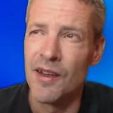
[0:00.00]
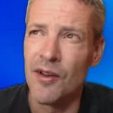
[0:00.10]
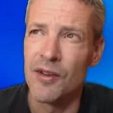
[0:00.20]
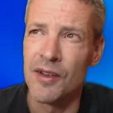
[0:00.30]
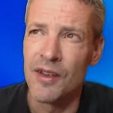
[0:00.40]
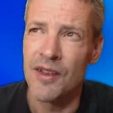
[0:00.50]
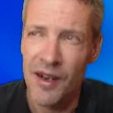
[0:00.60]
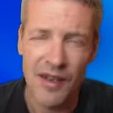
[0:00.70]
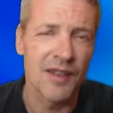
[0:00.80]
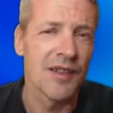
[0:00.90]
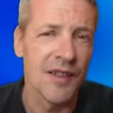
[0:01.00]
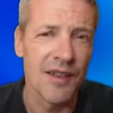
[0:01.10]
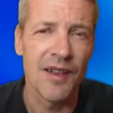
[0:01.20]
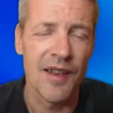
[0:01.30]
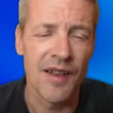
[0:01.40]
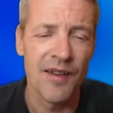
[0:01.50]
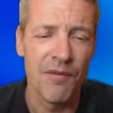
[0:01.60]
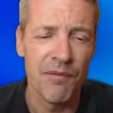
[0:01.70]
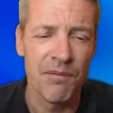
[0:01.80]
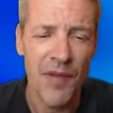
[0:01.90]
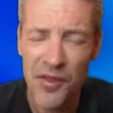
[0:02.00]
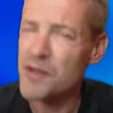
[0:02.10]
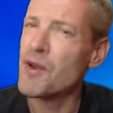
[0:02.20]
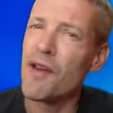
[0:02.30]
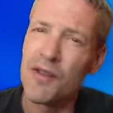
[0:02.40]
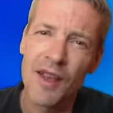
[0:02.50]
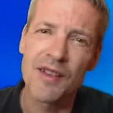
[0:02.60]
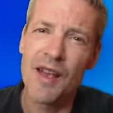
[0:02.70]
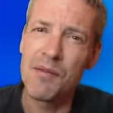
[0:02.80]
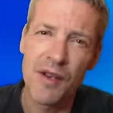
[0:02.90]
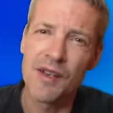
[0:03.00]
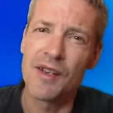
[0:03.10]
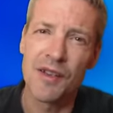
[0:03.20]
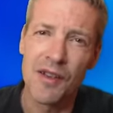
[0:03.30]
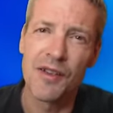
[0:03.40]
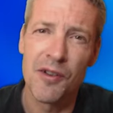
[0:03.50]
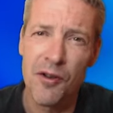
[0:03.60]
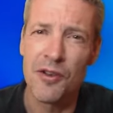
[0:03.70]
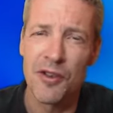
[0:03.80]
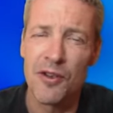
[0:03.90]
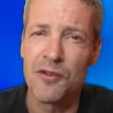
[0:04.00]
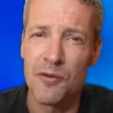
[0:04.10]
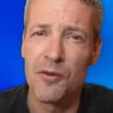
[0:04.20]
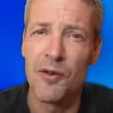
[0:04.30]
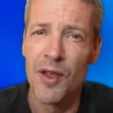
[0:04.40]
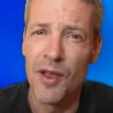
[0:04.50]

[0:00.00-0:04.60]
or in the Tarrasch. I think we have an example here in the course also.